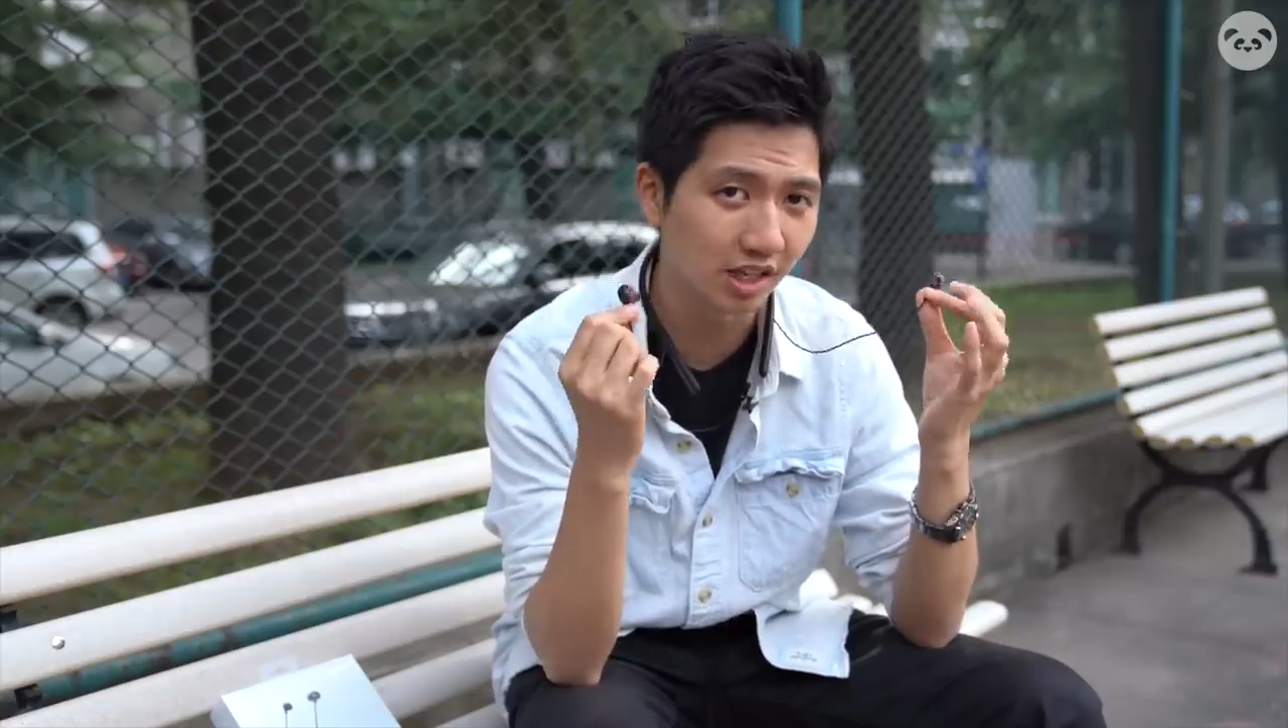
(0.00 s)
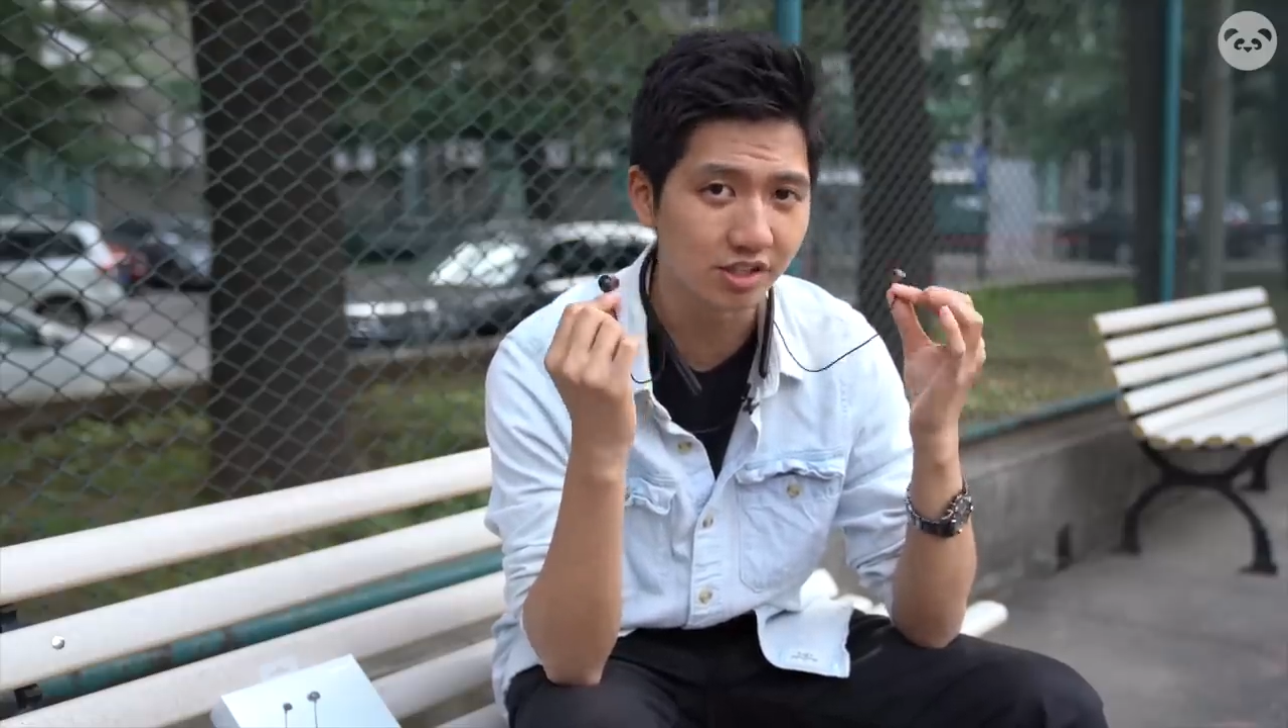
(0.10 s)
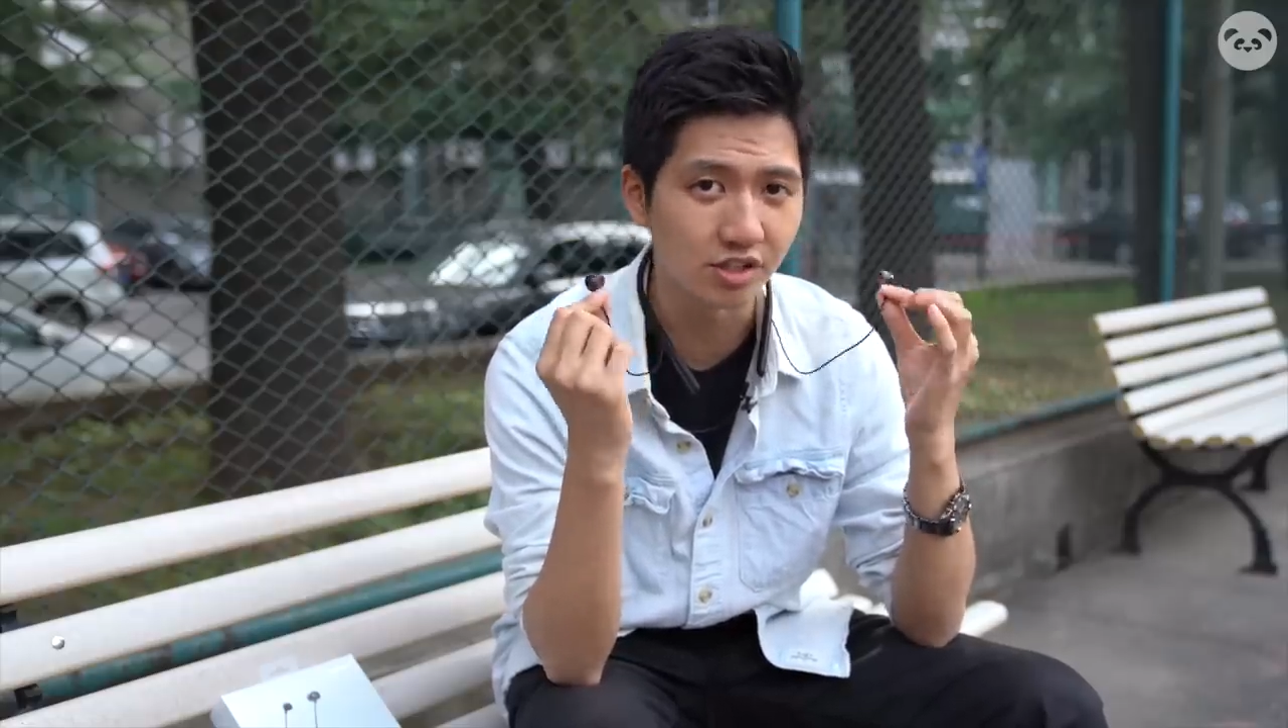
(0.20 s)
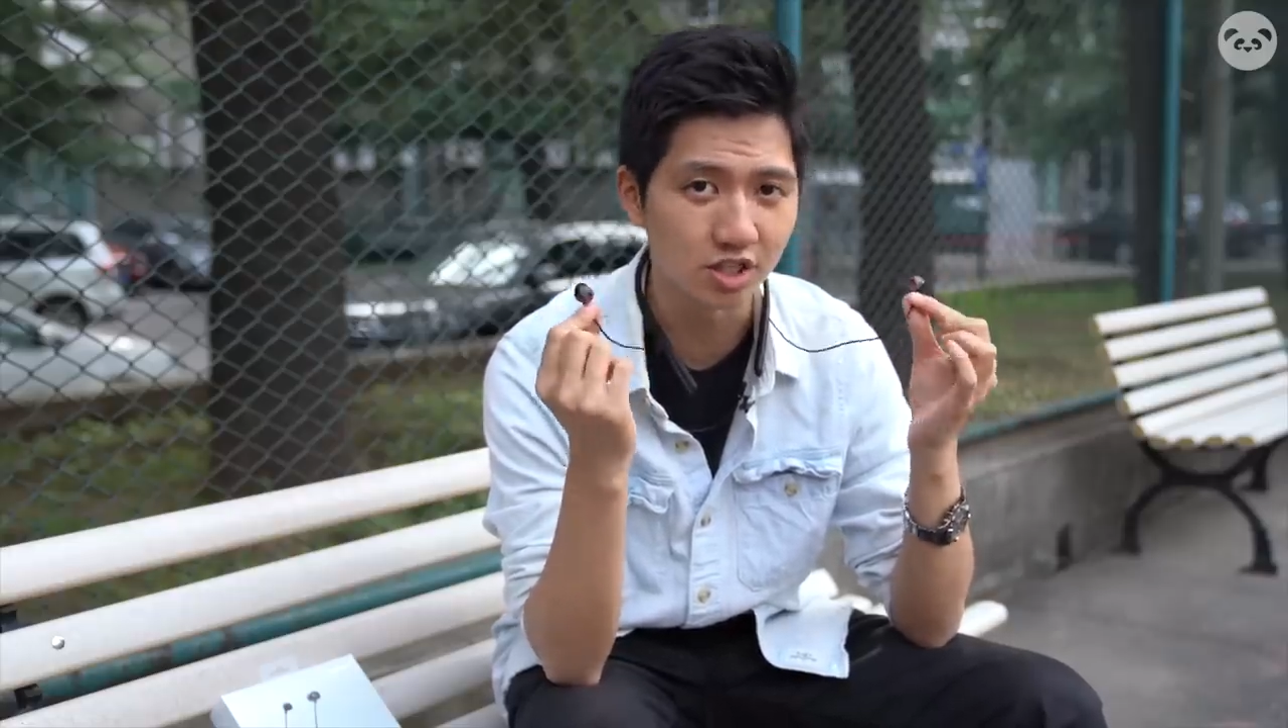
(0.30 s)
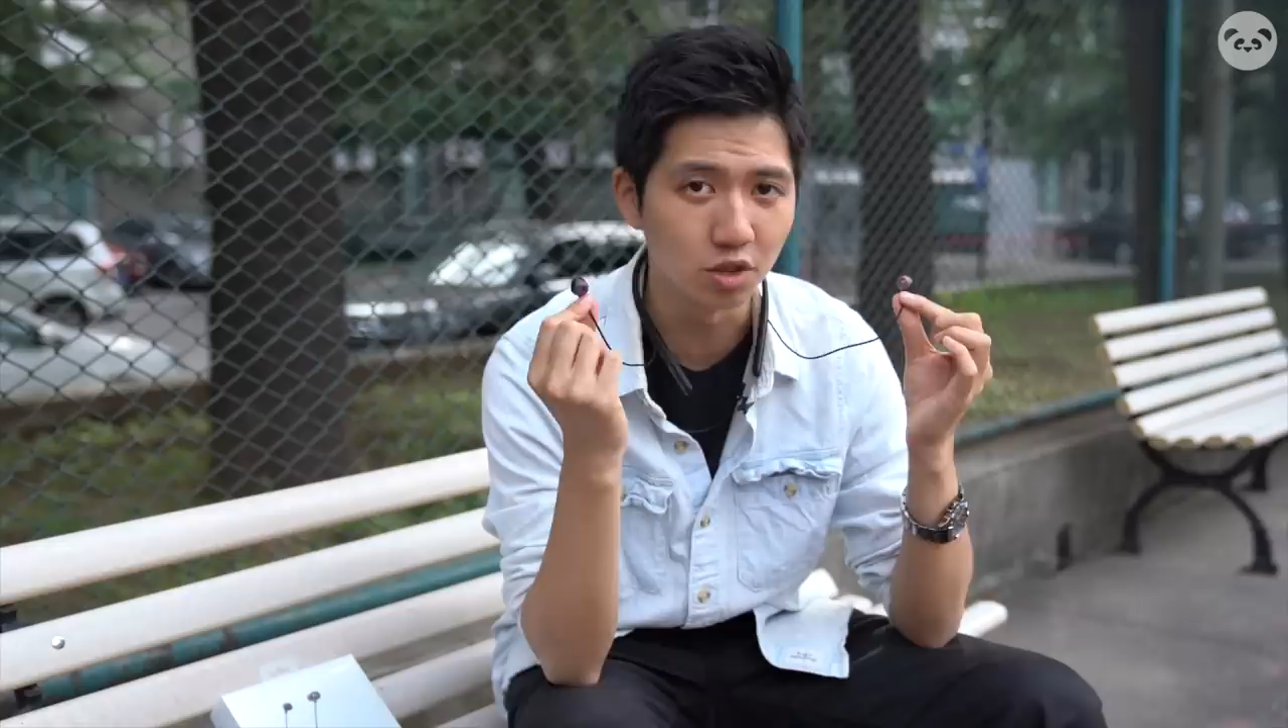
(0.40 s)

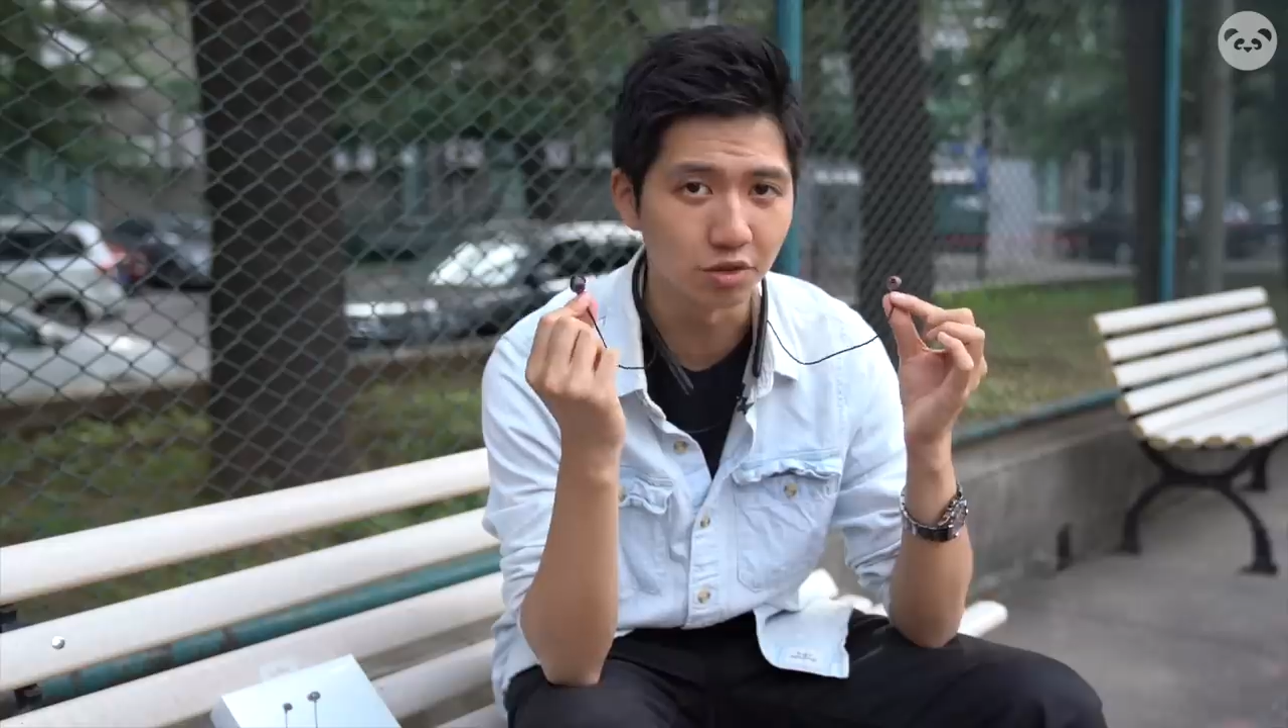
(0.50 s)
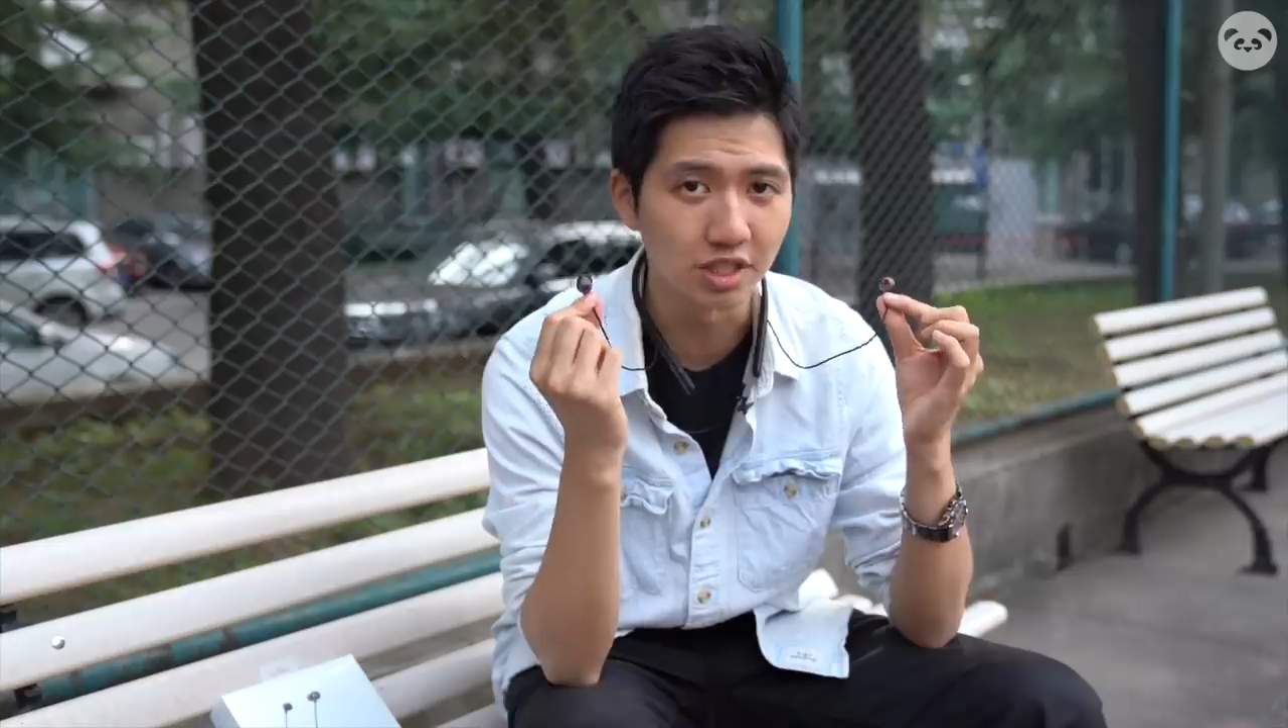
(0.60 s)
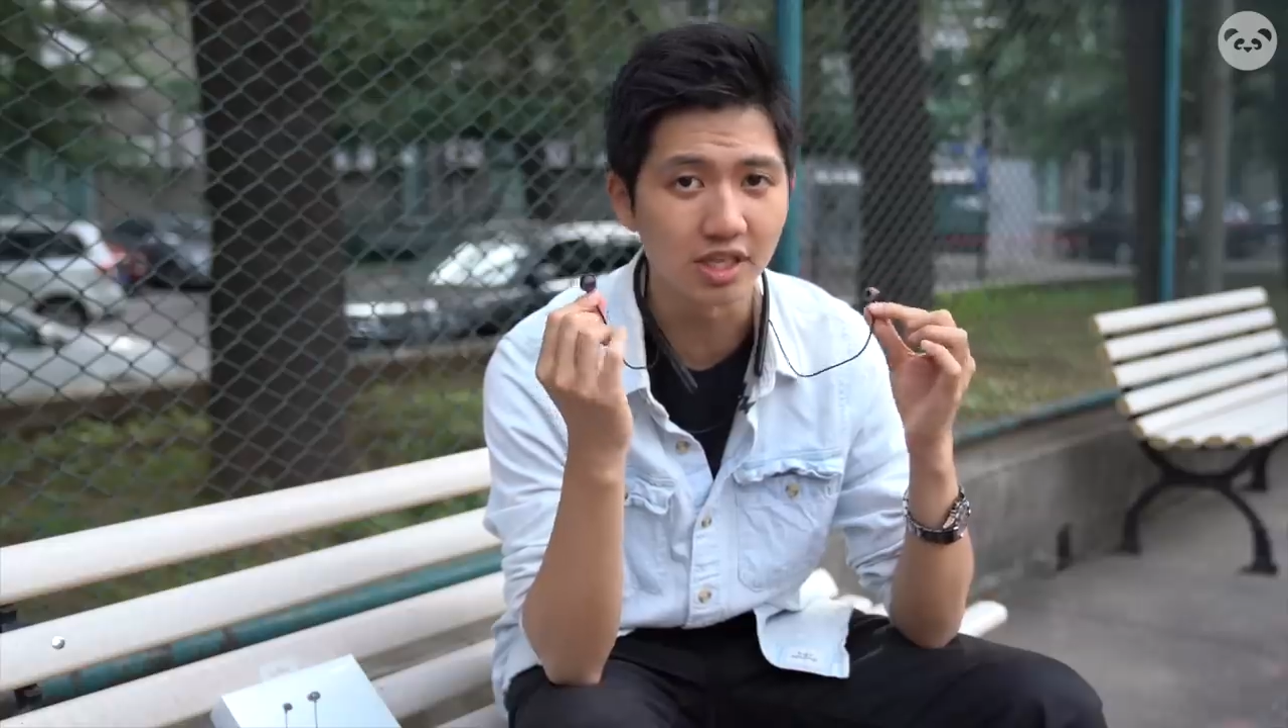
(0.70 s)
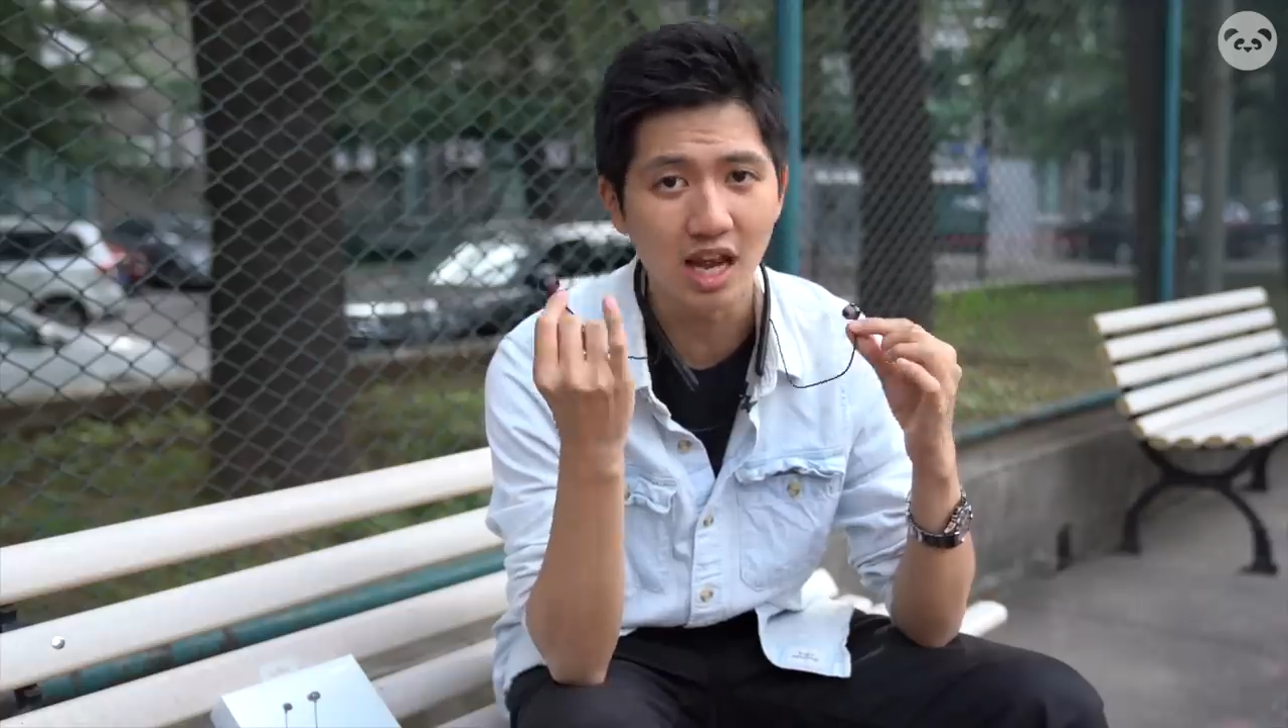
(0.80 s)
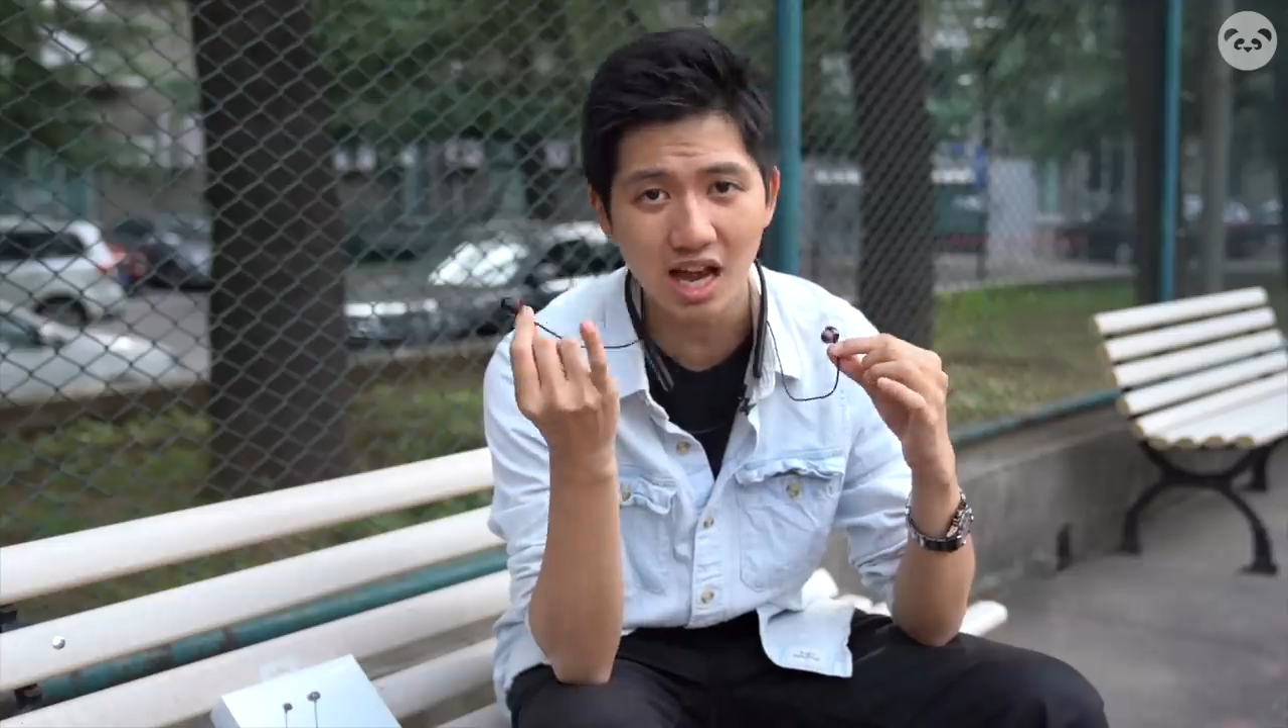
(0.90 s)
as the Sonys,